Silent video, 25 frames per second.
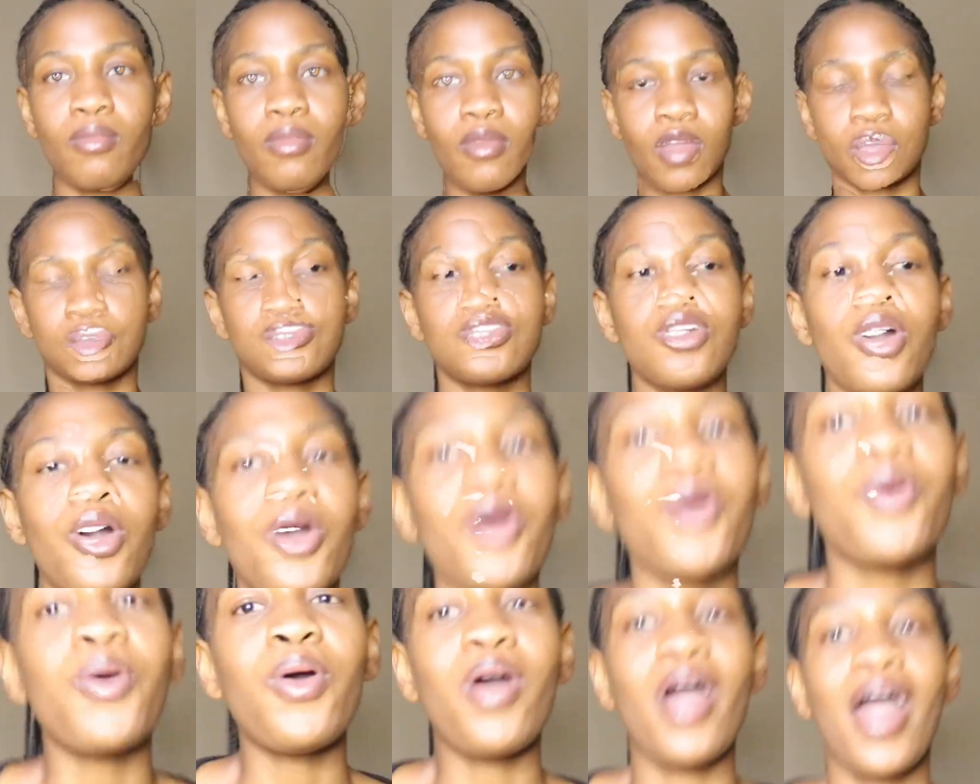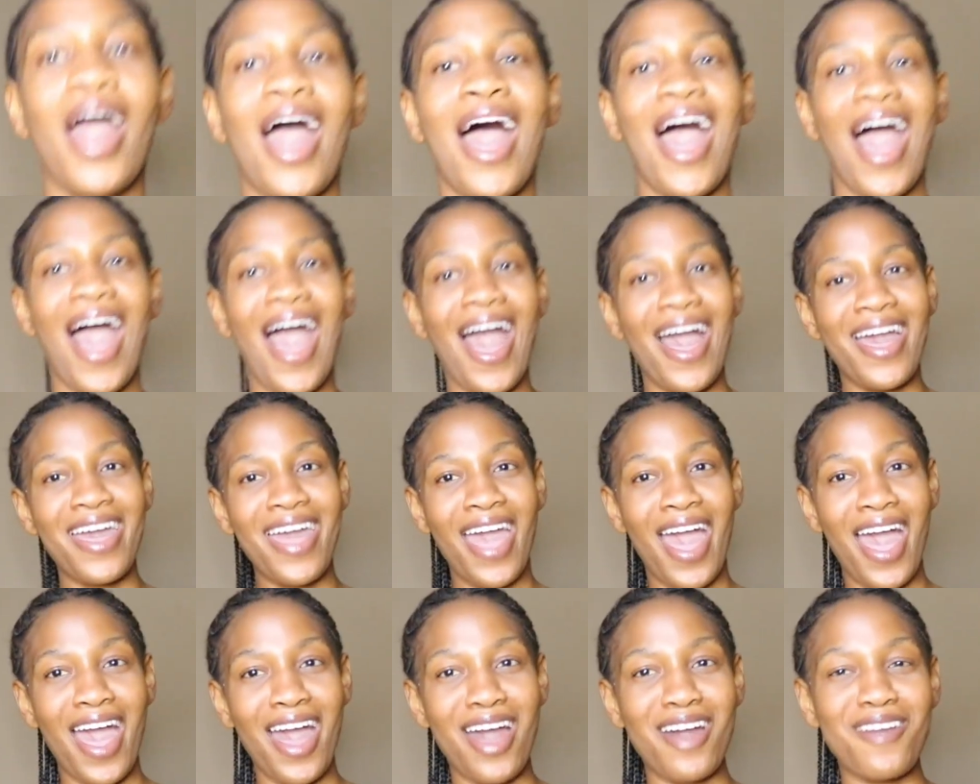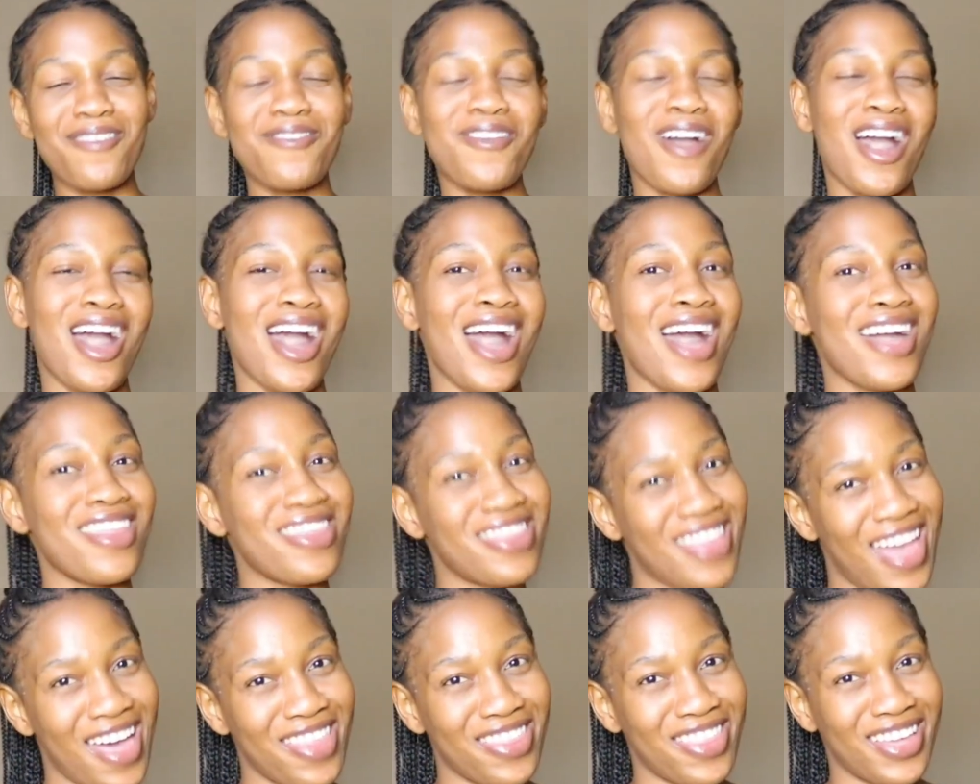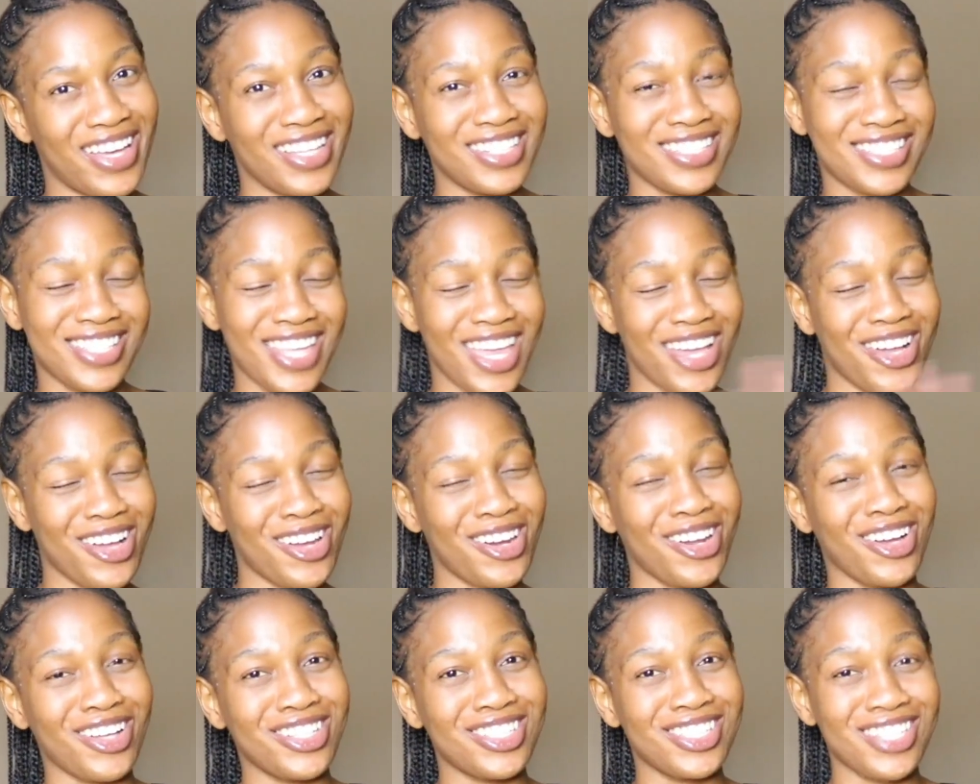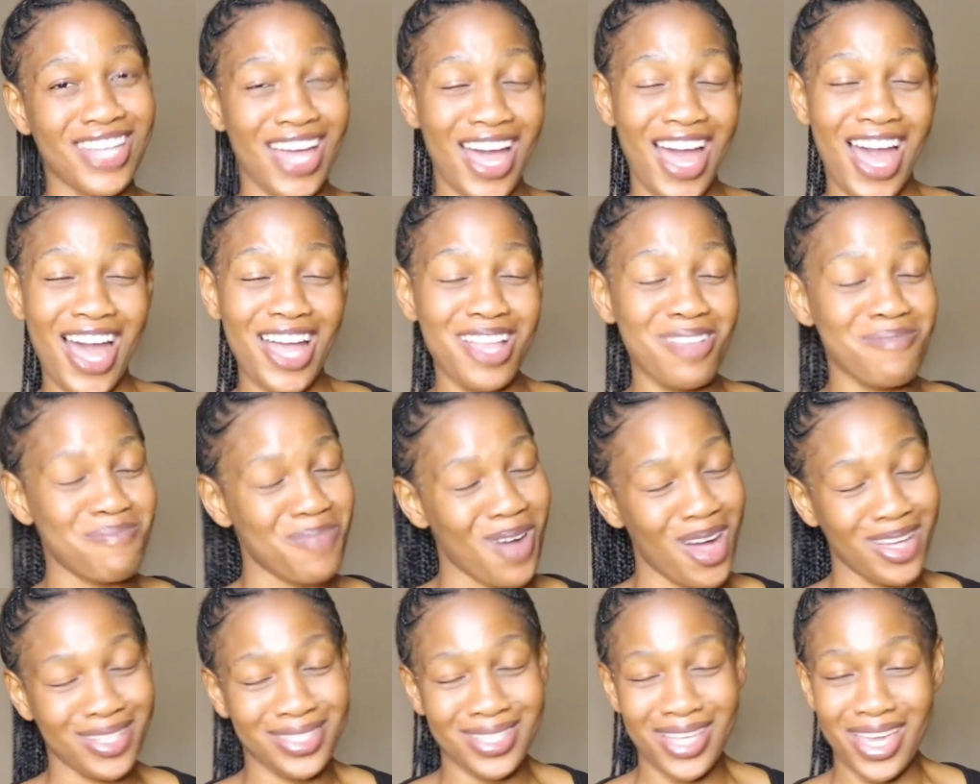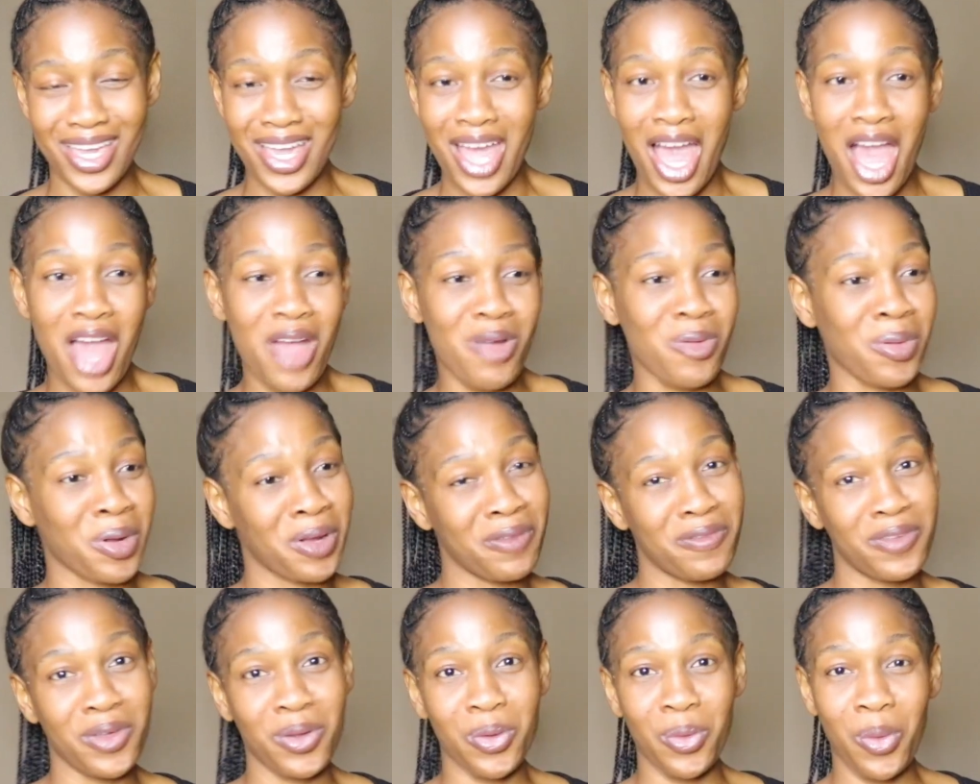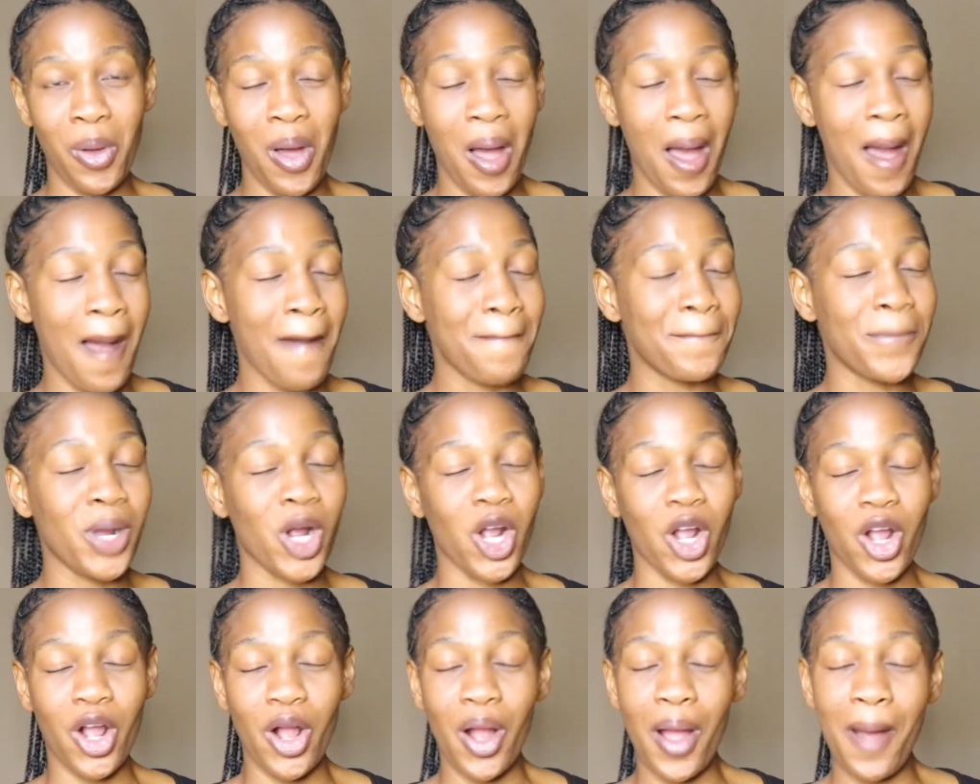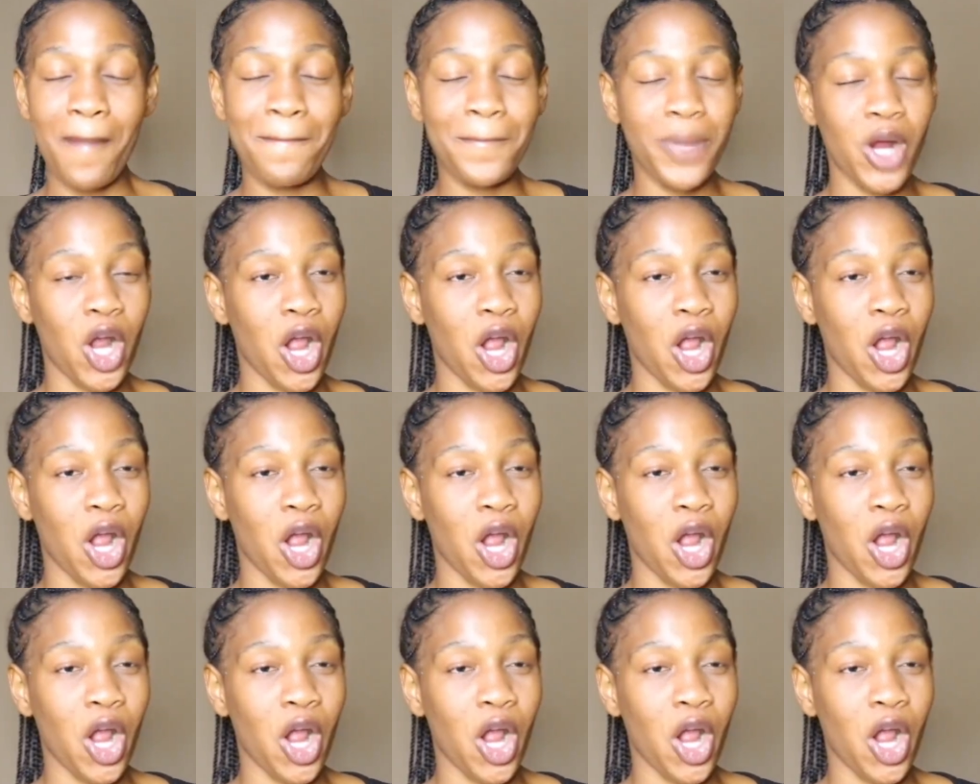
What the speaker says: So I have another Takealot unboxing review per.